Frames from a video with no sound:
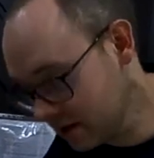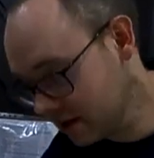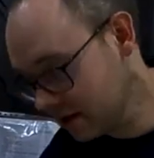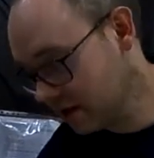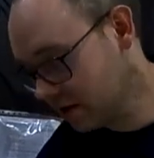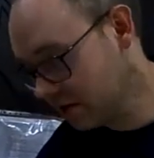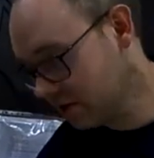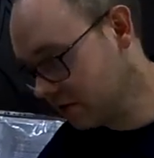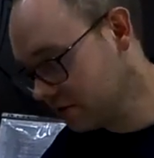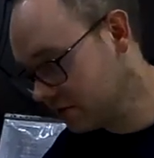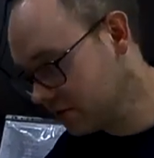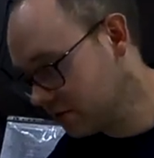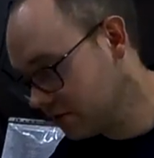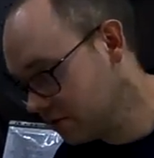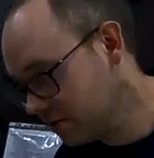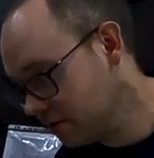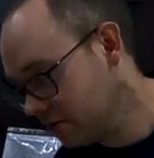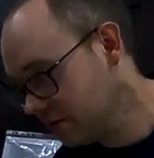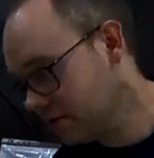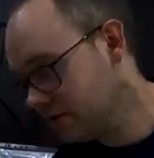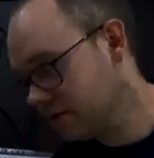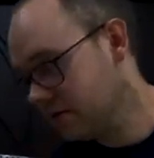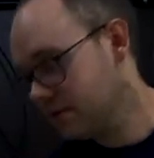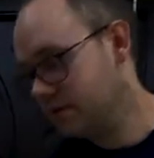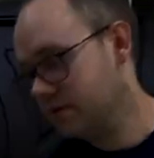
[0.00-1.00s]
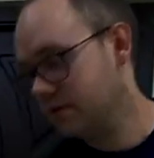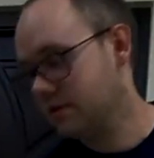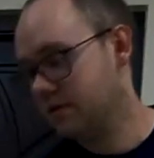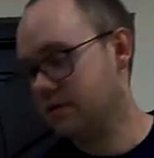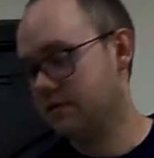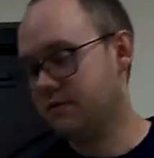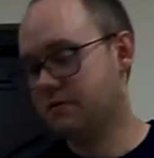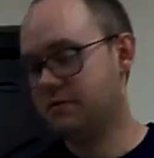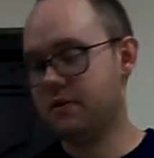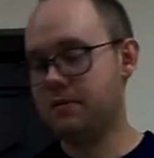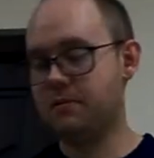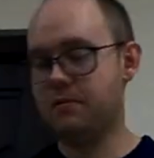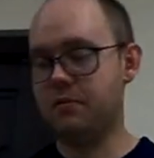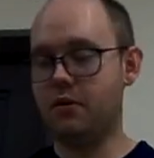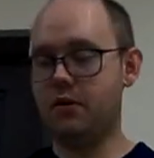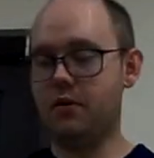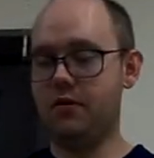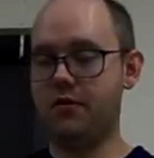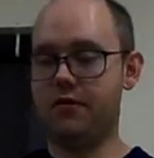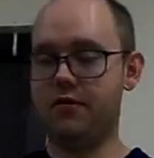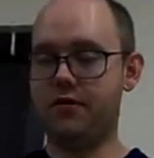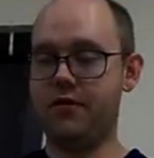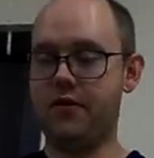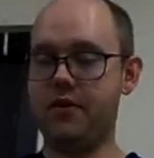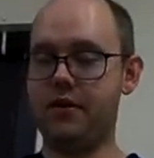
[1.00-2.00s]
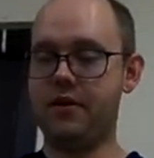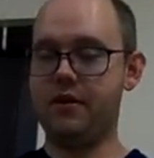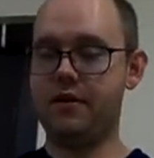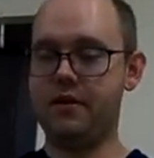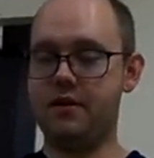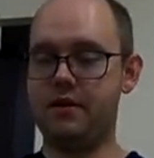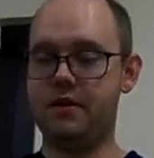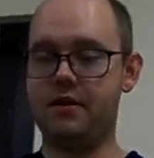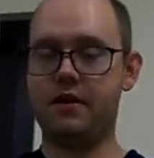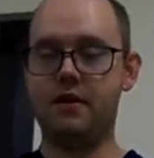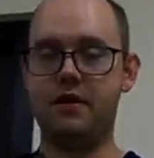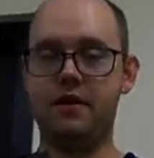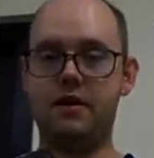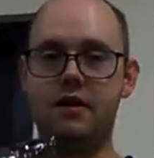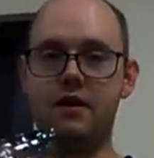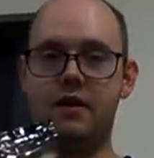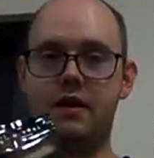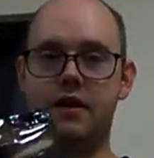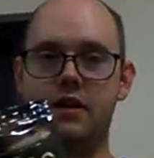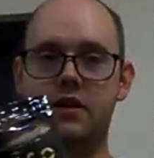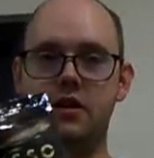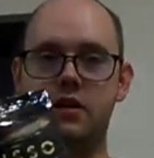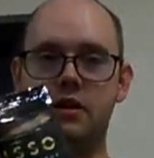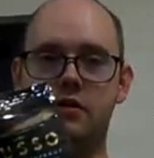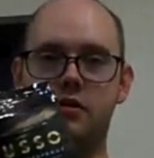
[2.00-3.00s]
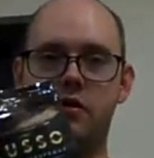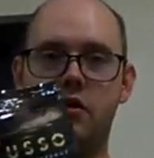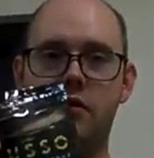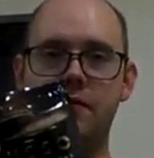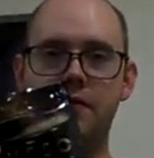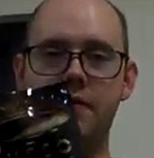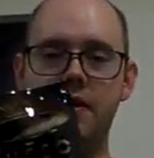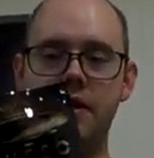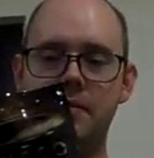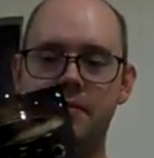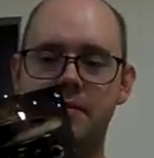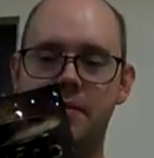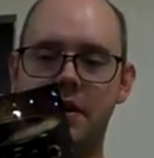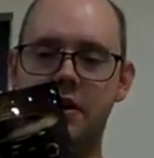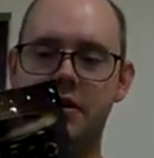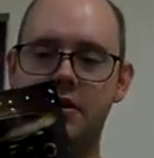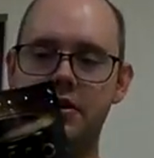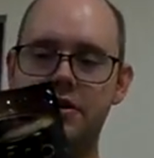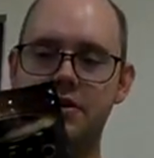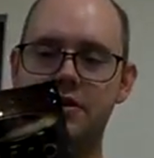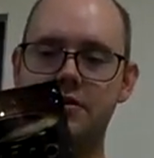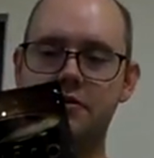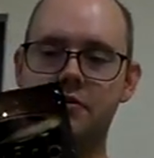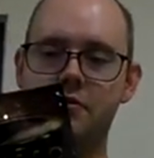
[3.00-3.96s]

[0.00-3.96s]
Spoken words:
And also we bought coffee, because